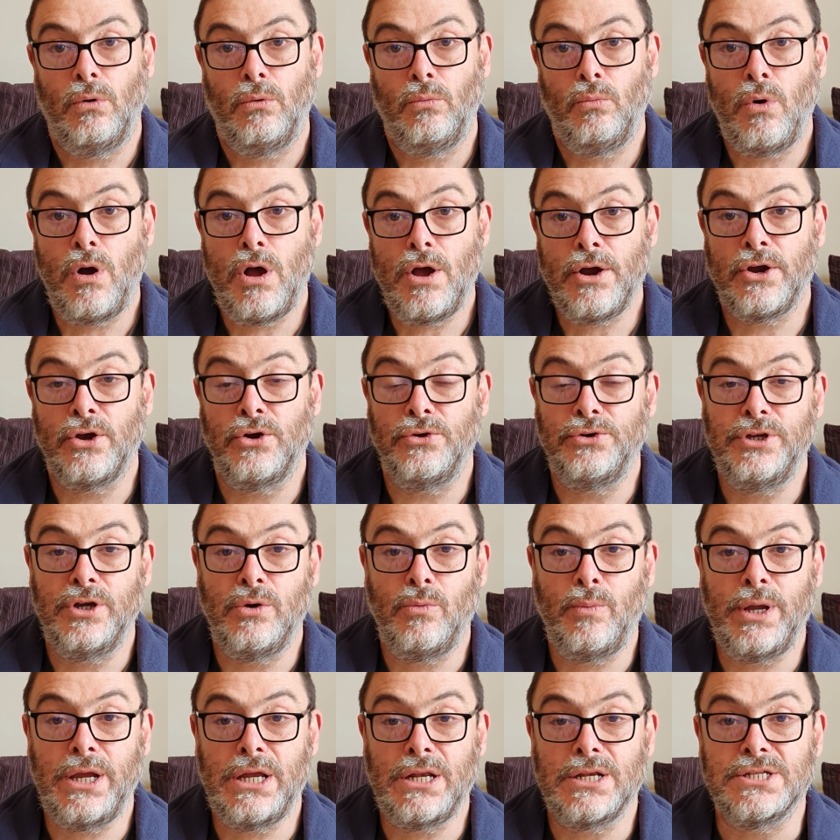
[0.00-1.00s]
Work on your
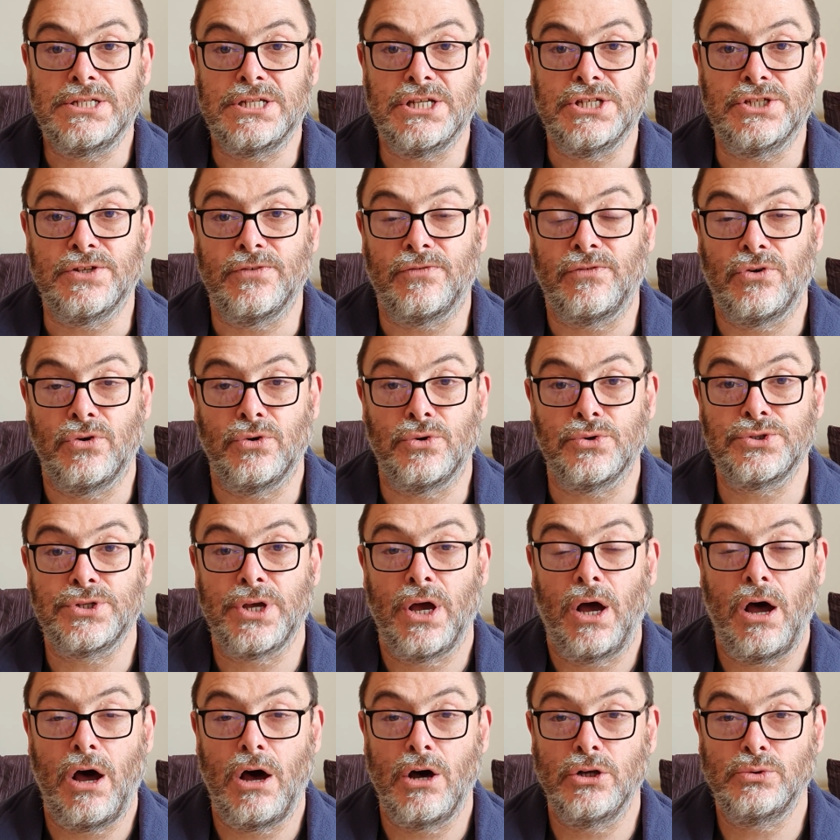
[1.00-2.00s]
weaknesses, of course.
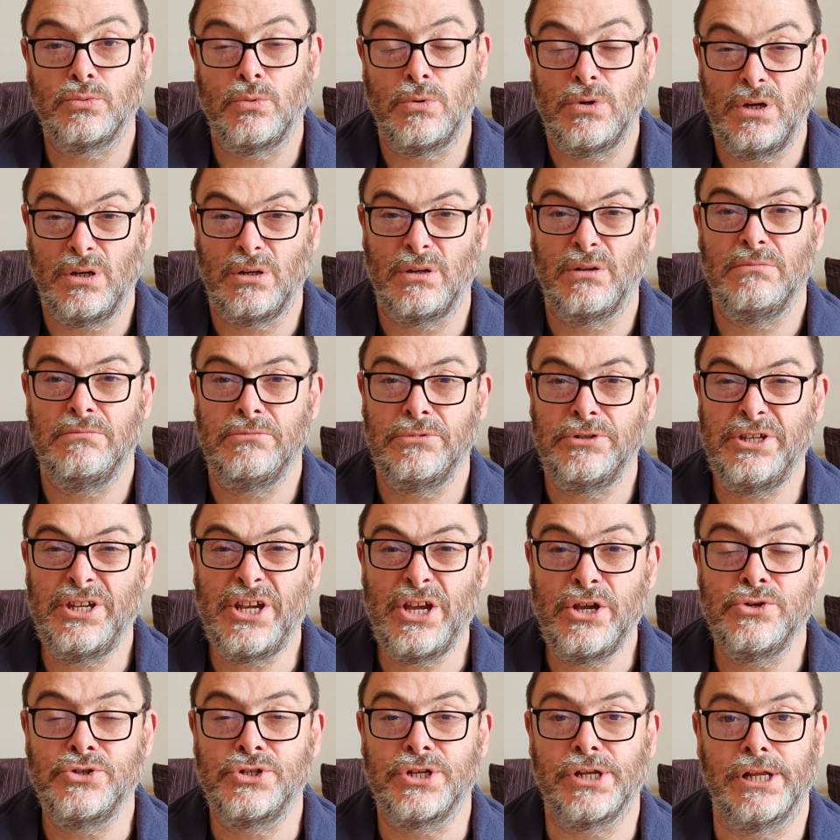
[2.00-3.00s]
Hard work
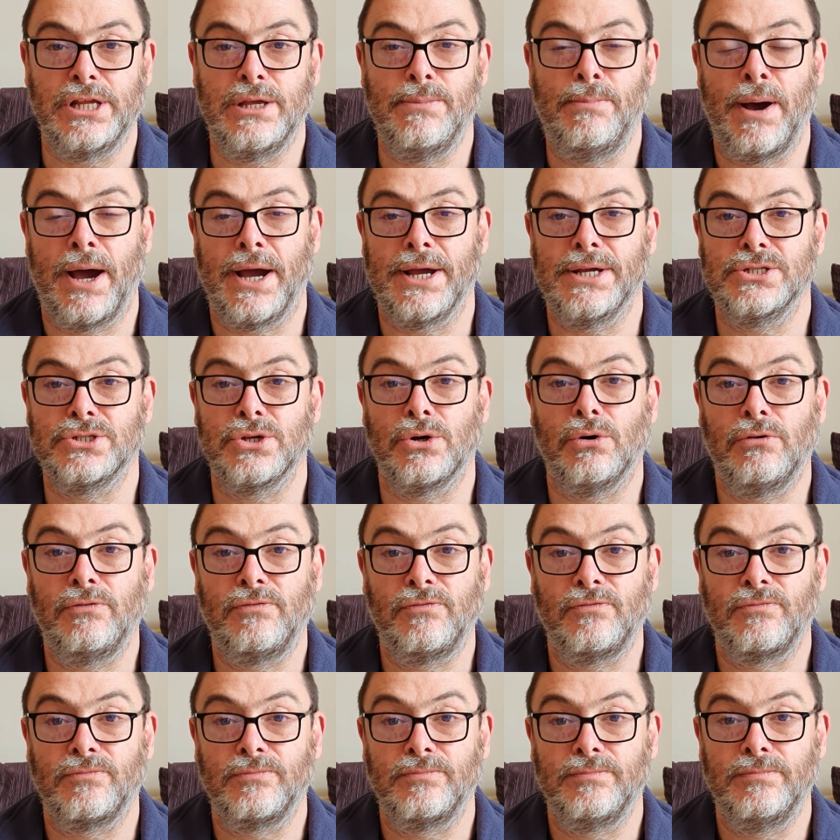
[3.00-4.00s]
usually pays
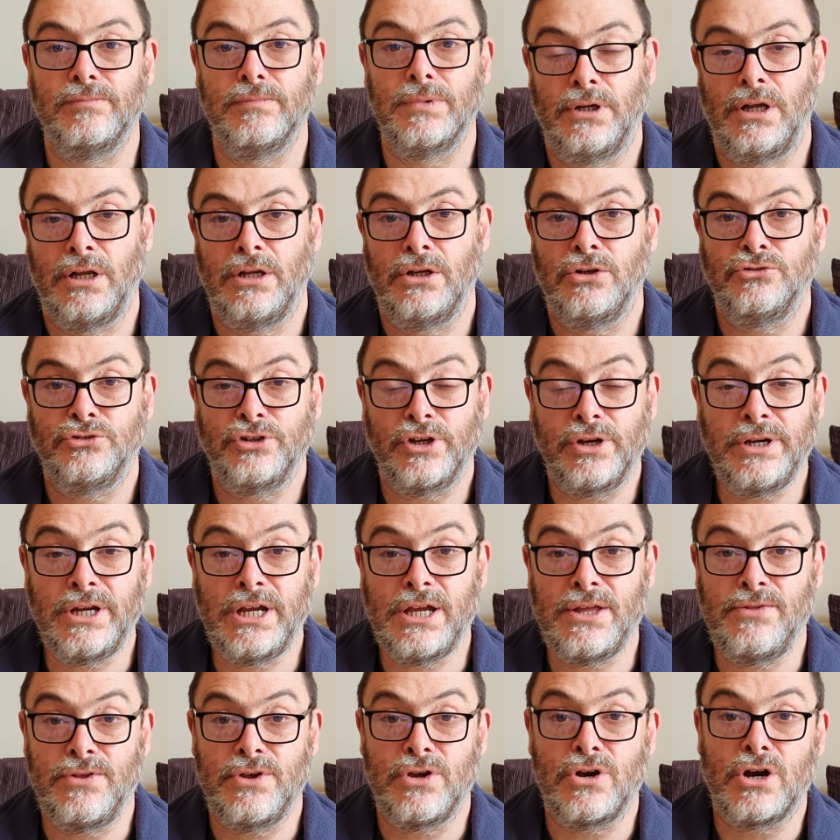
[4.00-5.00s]
off. Don't
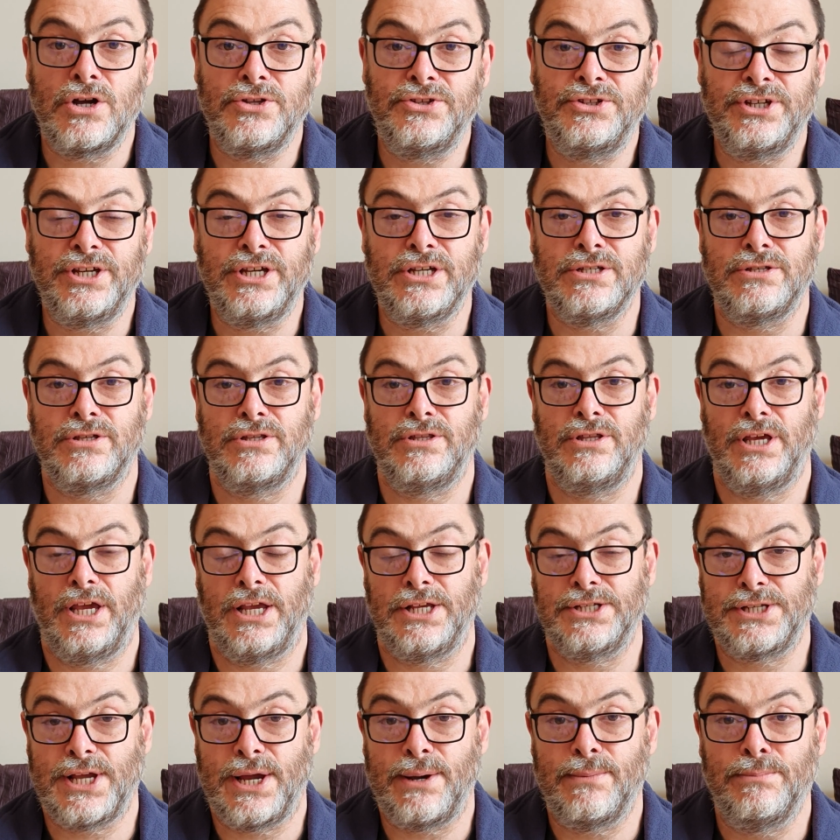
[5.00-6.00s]
get the idea that the
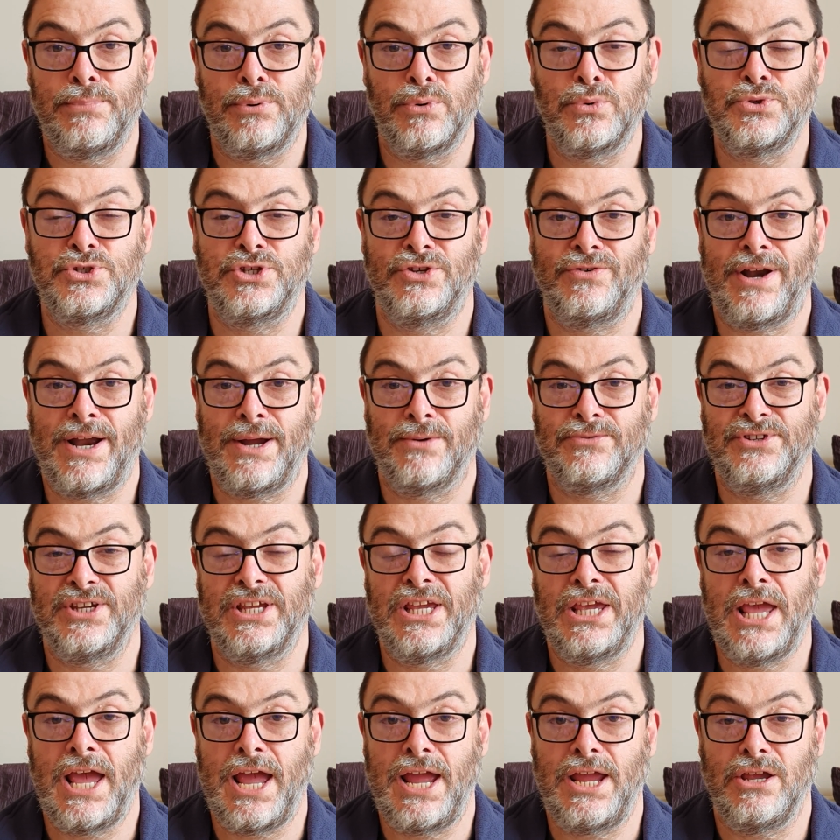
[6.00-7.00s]
exam boards are out to
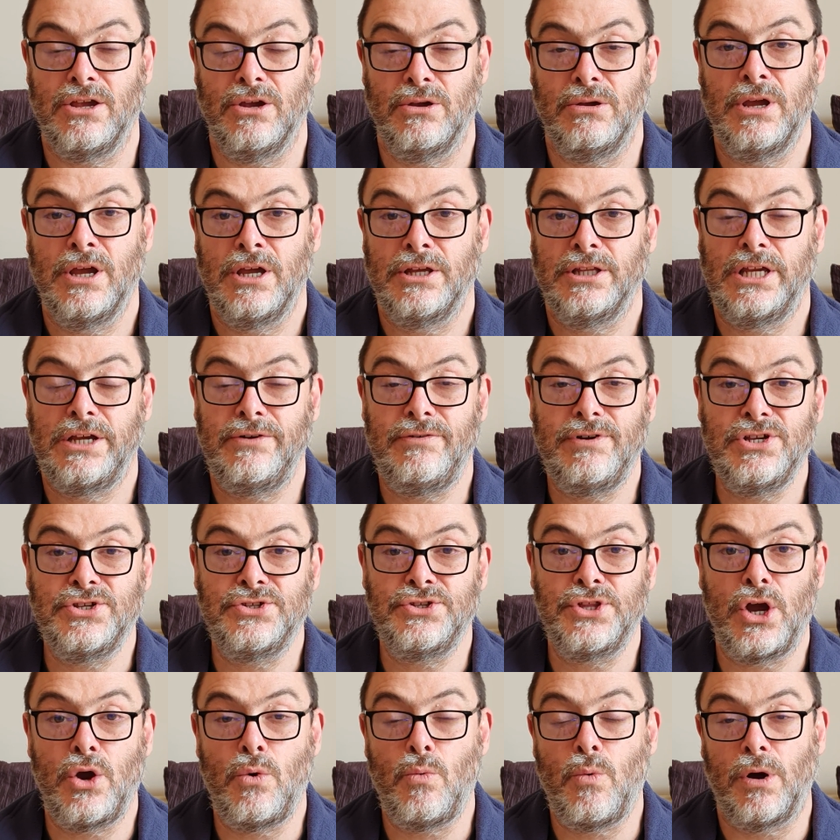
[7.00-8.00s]
get you. There is
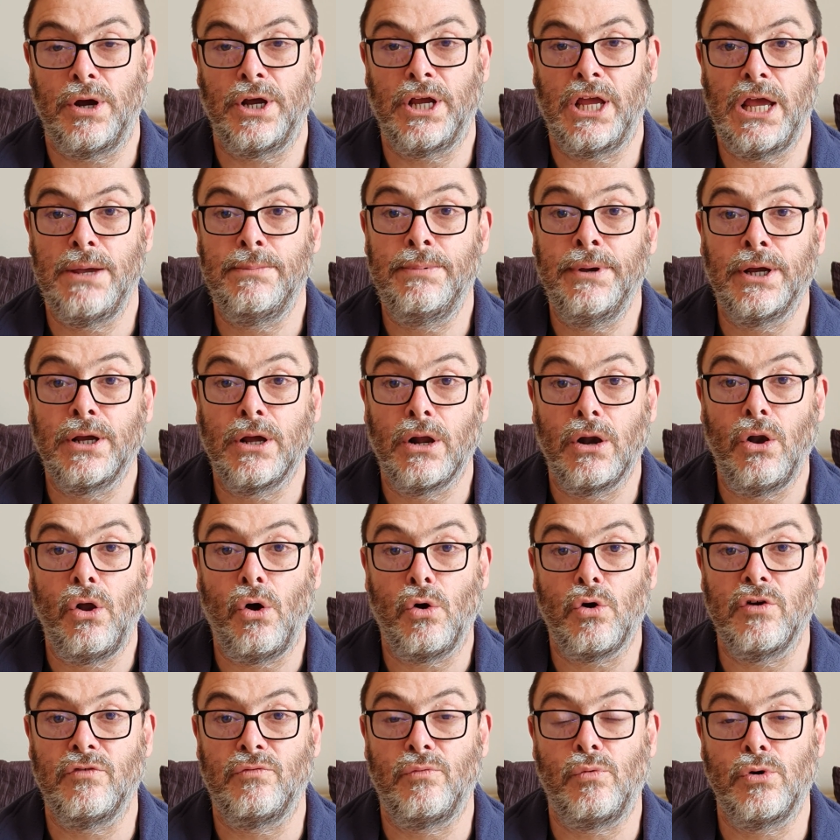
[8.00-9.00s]
no one keeping a
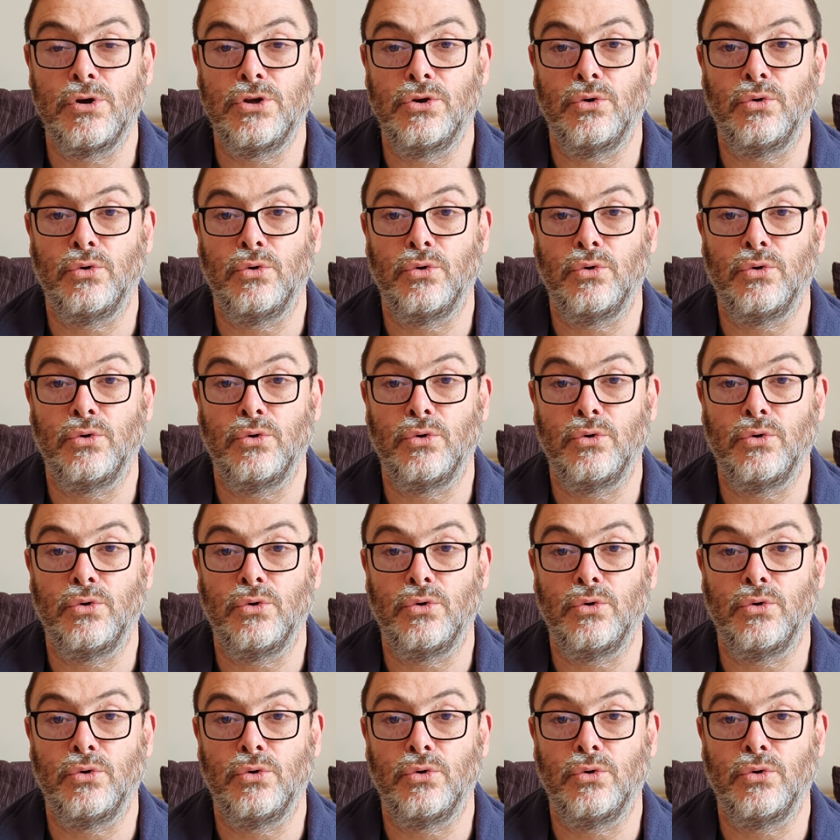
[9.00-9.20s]
log of what